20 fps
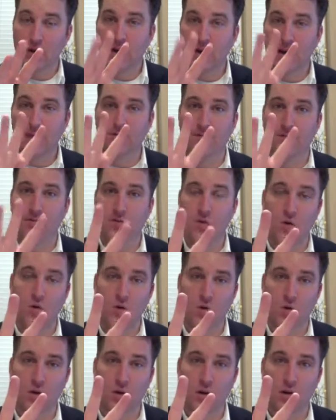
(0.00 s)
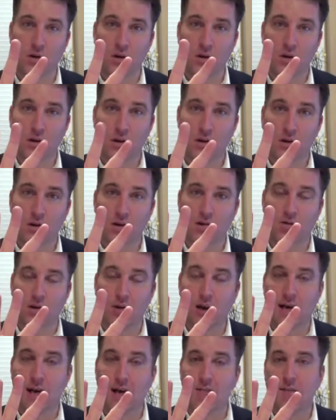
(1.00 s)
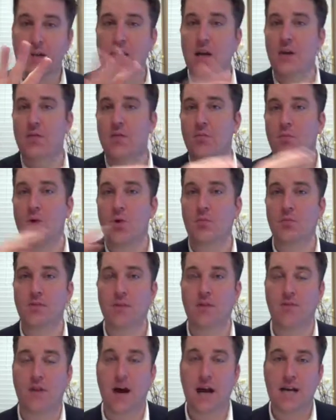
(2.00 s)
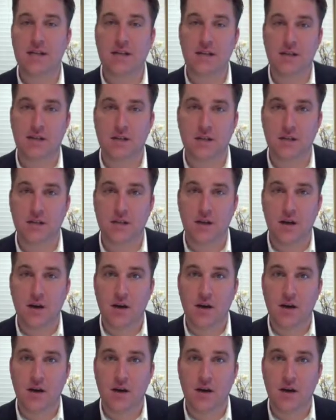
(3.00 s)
And four, do I have any other mobile devices